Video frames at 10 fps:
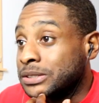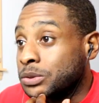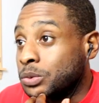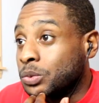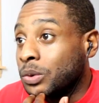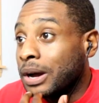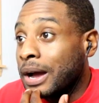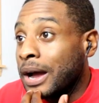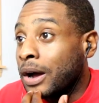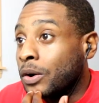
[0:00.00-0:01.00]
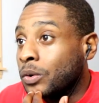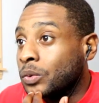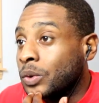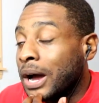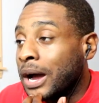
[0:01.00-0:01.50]
to how
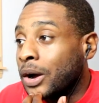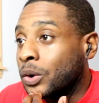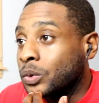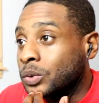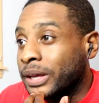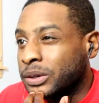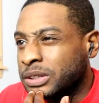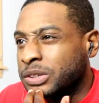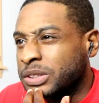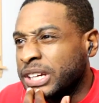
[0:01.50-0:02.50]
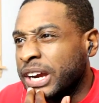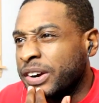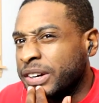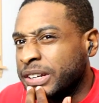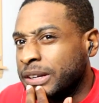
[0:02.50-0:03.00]
how like literally
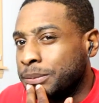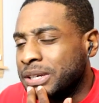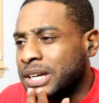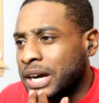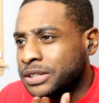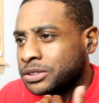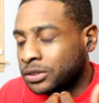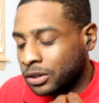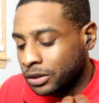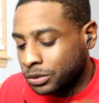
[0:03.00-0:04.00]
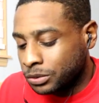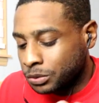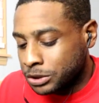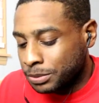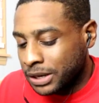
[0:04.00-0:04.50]
Eren and Mikasa are gonna
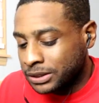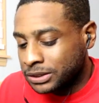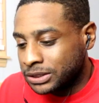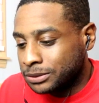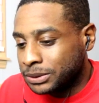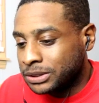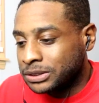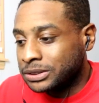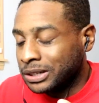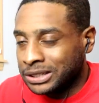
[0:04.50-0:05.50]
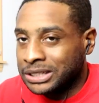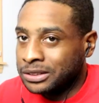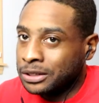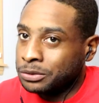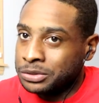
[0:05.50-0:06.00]
respond to this because again
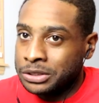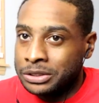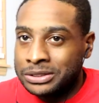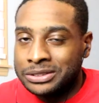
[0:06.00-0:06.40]
they they're